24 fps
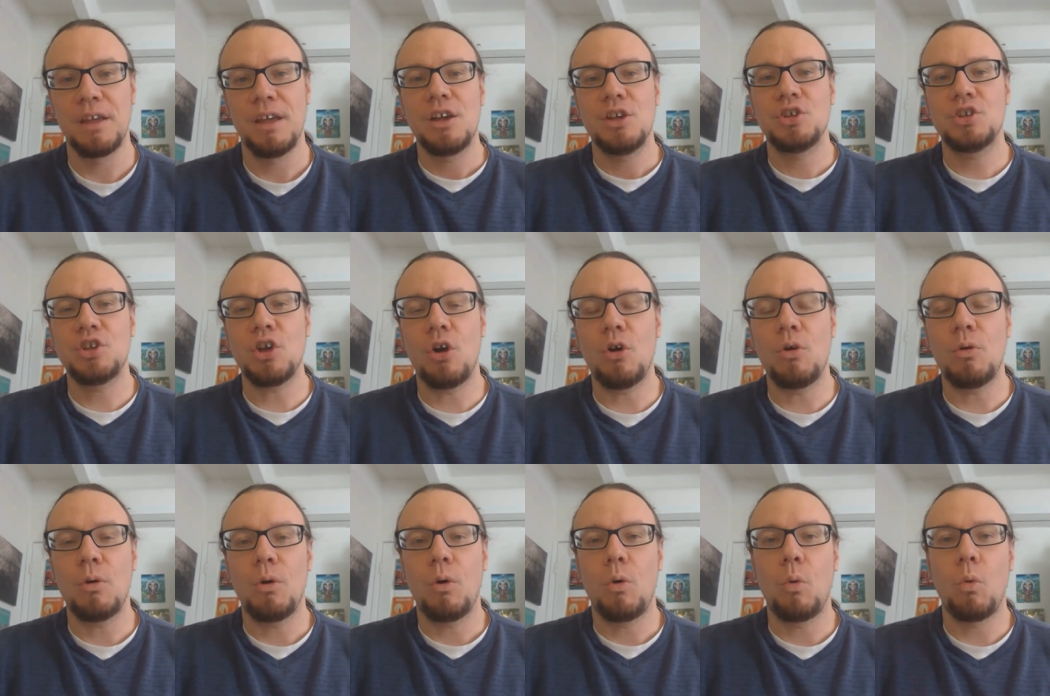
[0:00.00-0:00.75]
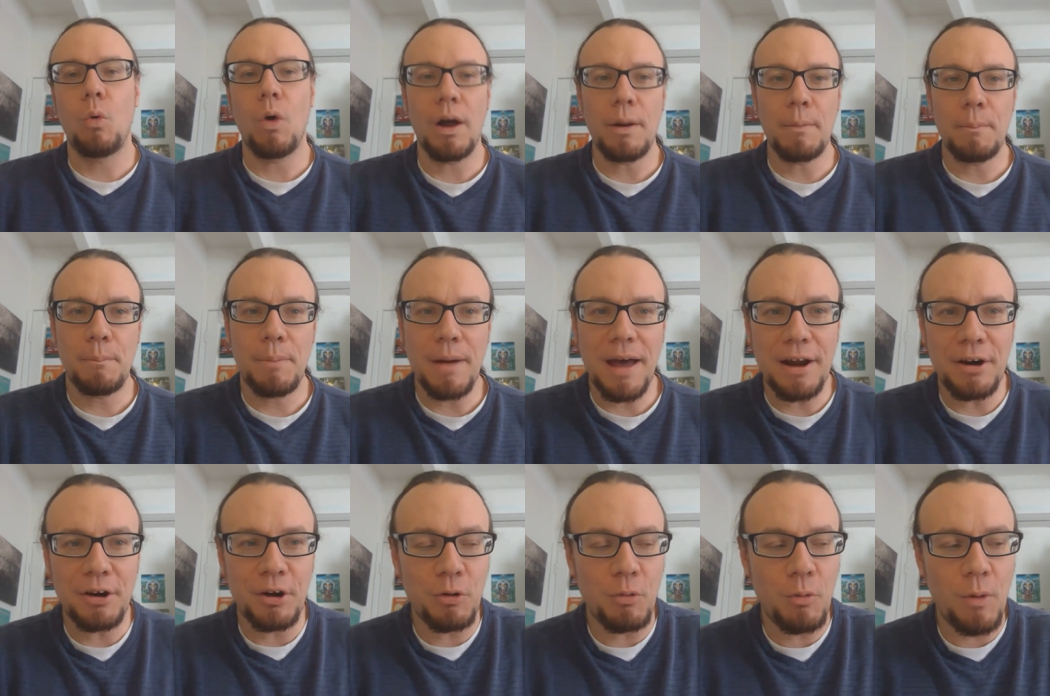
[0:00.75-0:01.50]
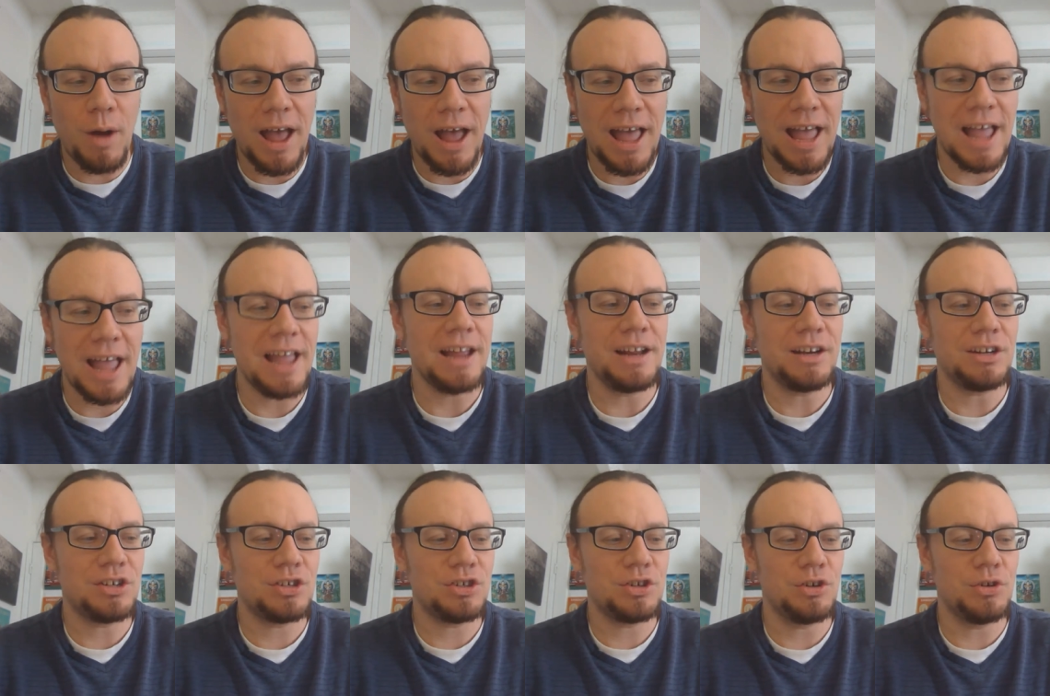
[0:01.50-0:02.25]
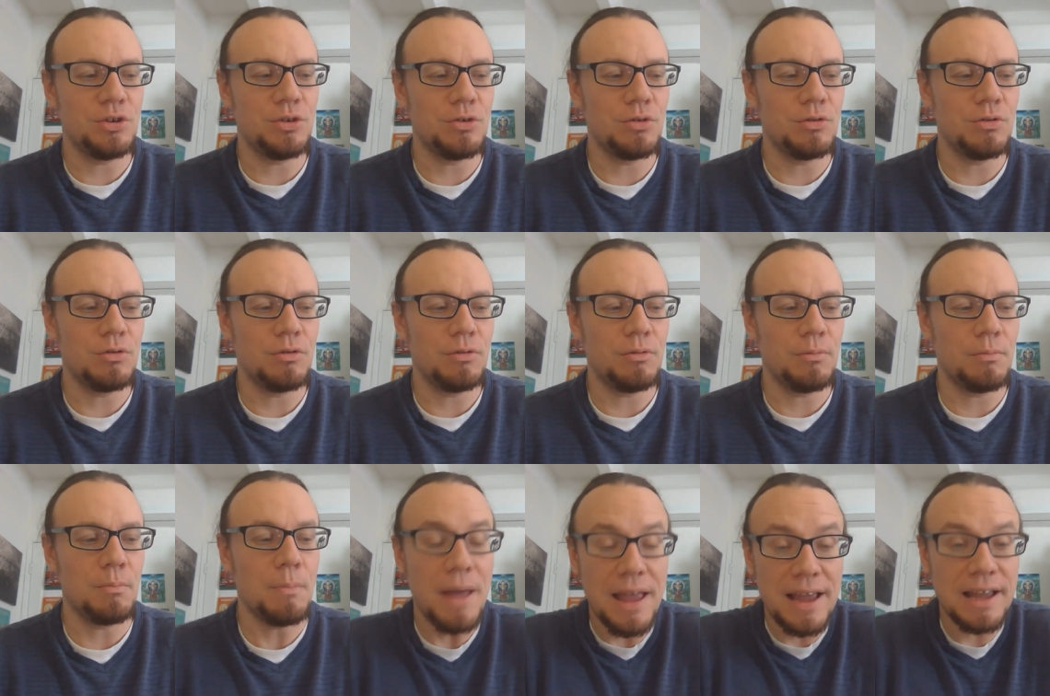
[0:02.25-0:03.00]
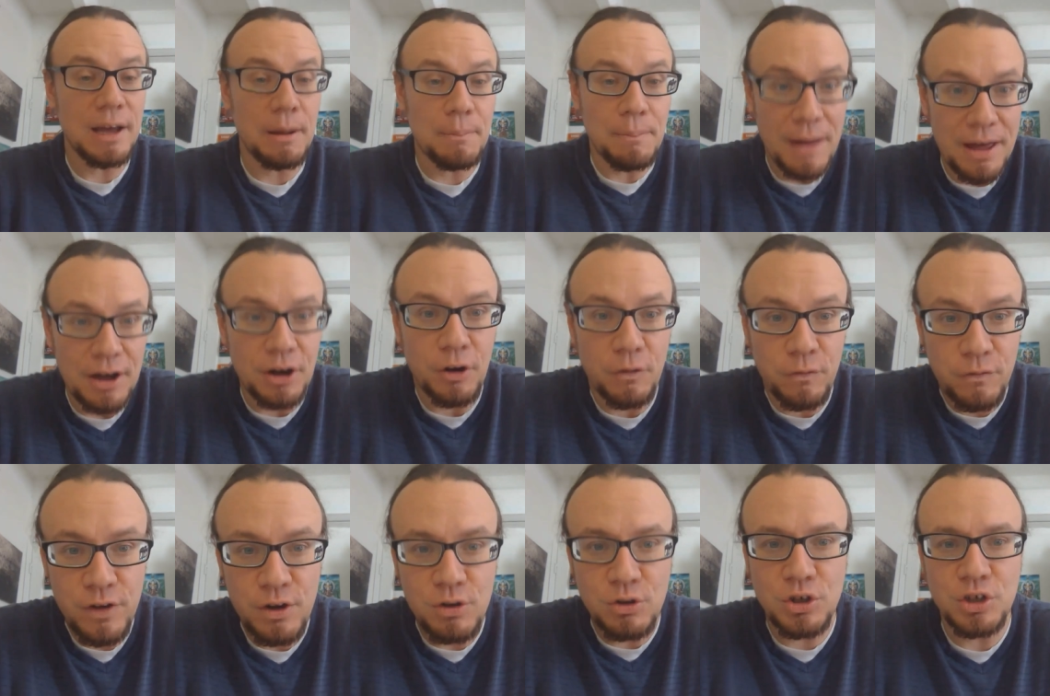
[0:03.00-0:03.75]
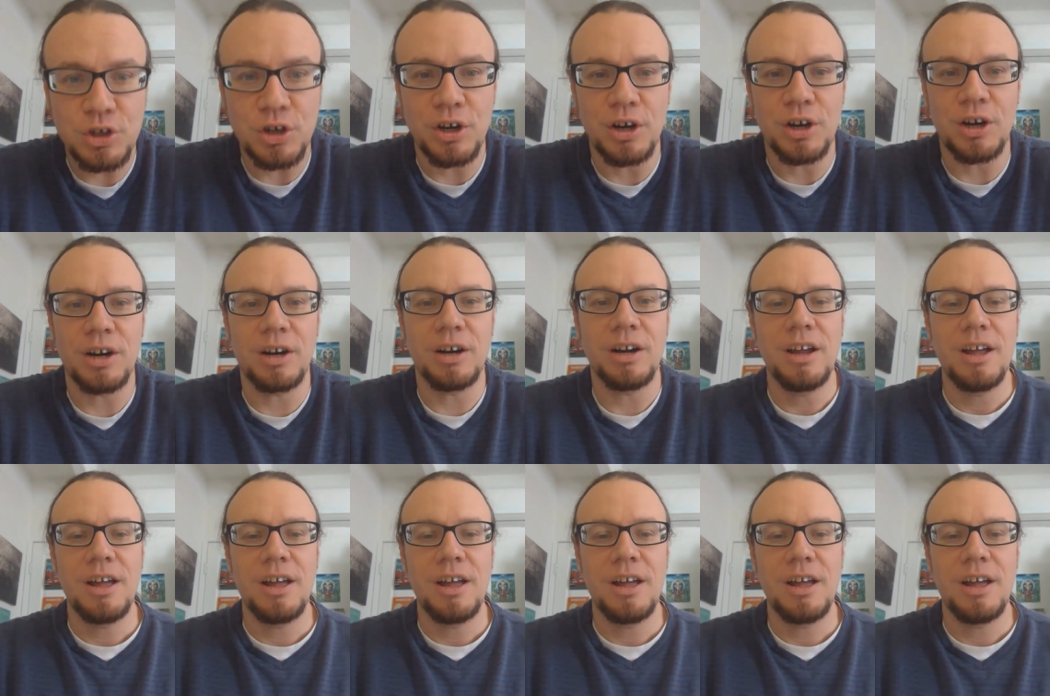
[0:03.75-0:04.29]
So what better way to make a better future